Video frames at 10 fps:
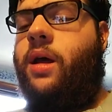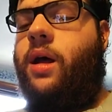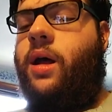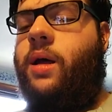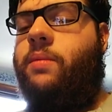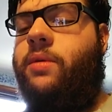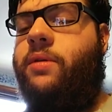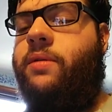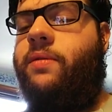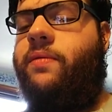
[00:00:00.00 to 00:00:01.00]

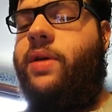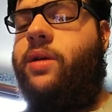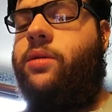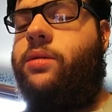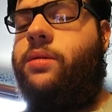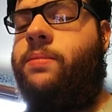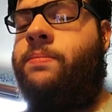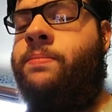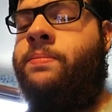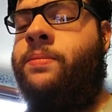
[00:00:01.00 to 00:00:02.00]
Um, phenyl
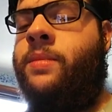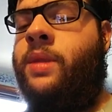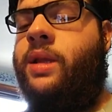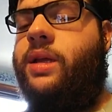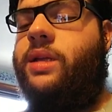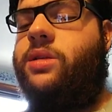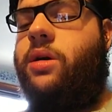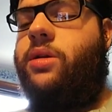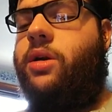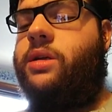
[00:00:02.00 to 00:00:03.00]

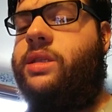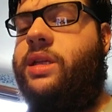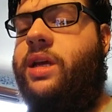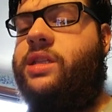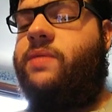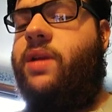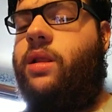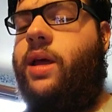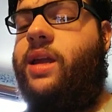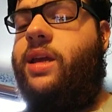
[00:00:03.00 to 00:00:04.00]
ketonurics contains
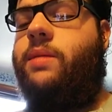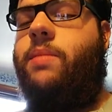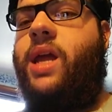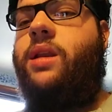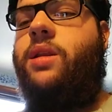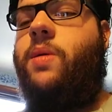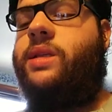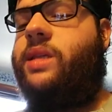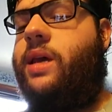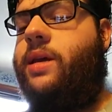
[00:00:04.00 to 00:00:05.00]
phenylalanine, made in
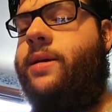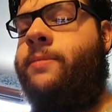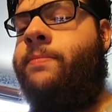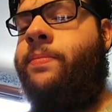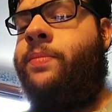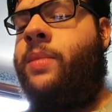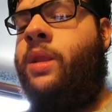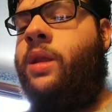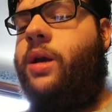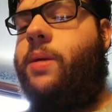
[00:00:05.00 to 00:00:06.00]
USA.
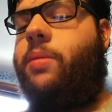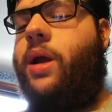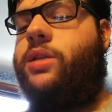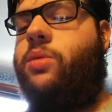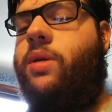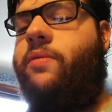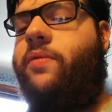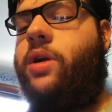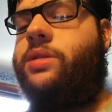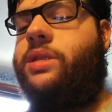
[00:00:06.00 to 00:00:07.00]
Copyright
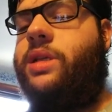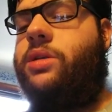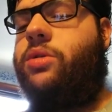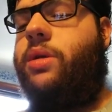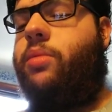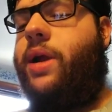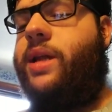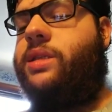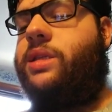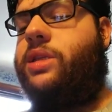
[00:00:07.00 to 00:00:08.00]
21st Century
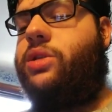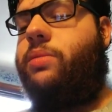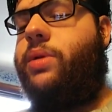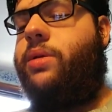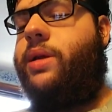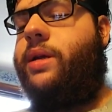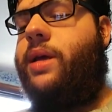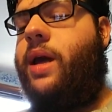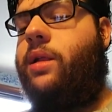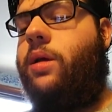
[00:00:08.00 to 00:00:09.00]
Brands Distributing,
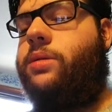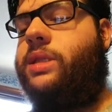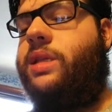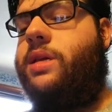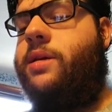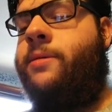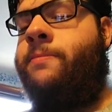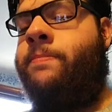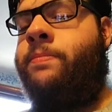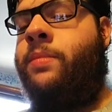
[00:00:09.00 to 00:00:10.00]
LLC.
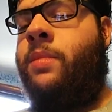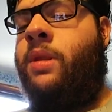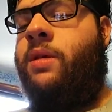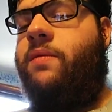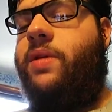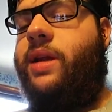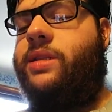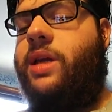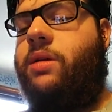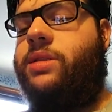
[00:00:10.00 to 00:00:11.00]

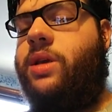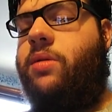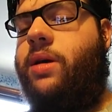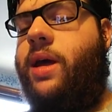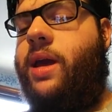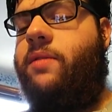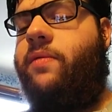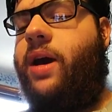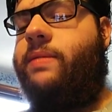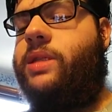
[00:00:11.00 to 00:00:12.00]
Phoenix, Arizona
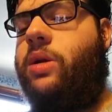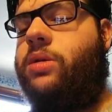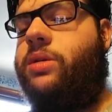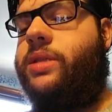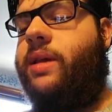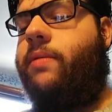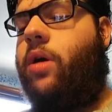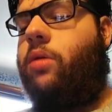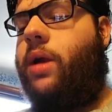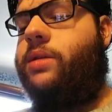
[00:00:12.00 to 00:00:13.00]
85027,
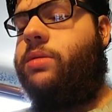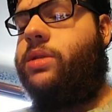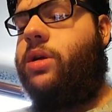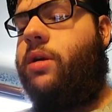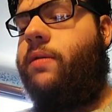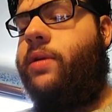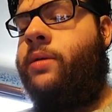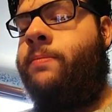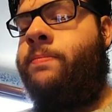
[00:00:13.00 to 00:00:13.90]
all rights reserved.